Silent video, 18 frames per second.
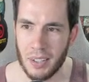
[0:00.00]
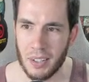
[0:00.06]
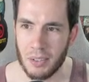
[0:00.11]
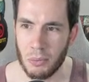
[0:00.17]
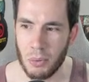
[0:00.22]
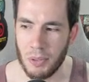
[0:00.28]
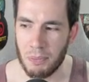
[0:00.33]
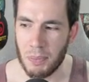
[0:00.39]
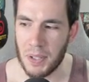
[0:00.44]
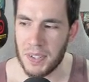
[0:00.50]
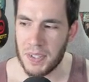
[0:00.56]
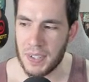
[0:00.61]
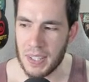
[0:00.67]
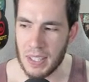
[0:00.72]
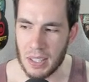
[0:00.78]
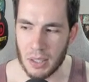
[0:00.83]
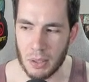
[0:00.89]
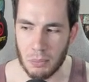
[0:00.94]
we have been
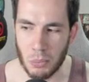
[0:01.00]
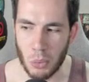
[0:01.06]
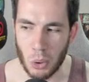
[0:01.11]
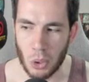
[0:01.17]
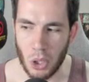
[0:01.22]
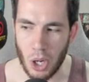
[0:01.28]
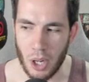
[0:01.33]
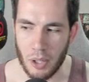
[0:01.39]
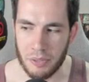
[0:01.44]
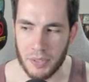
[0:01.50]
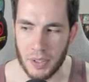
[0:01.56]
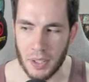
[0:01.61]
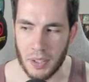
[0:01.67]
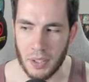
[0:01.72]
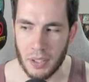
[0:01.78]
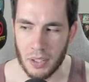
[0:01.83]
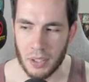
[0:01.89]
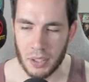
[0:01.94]
seeing them more
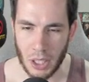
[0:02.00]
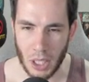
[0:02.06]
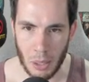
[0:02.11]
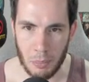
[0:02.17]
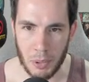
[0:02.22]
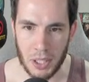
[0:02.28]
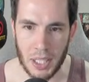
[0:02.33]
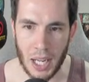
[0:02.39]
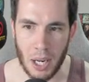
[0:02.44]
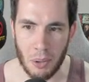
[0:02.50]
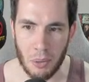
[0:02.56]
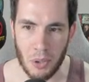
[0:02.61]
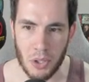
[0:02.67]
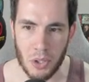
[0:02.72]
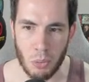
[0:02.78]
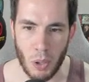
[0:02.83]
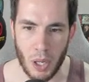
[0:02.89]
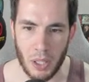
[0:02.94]
often, coming down
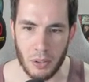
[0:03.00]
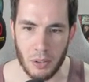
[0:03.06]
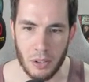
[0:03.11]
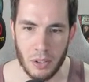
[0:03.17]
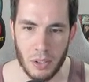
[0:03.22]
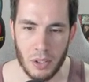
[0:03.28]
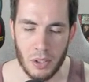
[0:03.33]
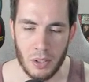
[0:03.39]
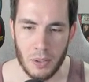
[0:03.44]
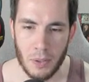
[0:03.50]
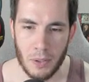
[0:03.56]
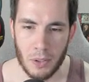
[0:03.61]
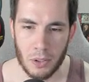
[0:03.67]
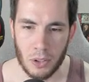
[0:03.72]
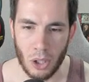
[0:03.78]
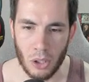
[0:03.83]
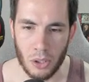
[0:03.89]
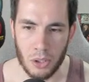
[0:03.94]
as well.
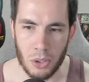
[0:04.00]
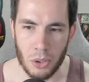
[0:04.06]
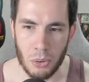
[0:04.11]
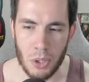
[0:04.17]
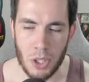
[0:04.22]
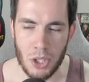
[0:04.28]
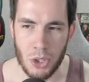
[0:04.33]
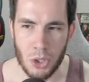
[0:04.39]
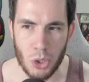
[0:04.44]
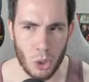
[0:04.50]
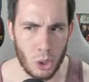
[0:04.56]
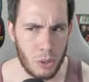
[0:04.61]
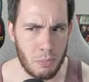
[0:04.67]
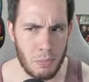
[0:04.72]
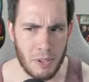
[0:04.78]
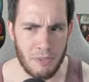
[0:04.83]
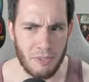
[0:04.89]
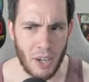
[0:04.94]
Call of Duty should
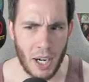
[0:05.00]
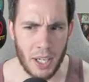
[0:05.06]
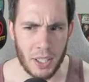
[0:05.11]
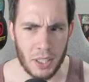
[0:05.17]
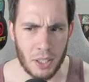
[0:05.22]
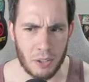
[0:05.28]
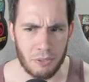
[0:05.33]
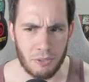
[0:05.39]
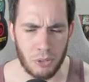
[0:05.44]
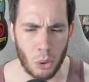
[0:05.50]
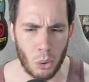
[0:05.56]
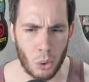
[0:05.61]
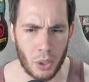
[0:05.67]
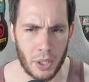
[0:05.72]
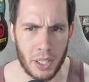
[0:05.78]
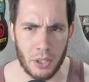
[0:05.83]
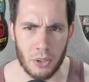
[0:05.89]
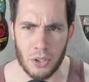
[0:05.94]
be finding a floor
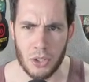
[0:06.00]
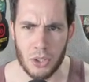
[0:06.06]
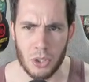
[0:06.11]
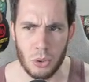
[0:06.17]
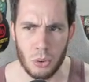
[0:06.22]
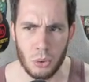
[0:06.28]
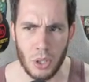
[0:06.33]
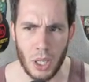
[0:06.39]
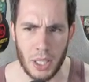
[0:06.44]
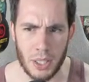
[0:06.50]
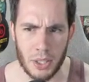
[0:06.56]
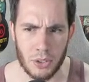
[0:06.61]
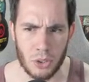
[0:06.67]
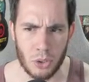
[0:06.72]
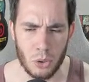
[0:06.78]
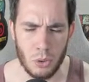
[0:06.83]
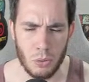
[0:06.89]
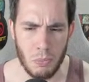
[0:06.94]
here soon, I
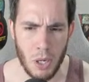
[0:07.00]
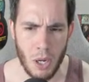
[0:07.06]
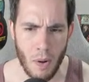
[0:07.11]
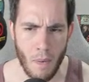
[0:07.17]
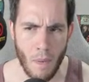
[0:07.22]
assume?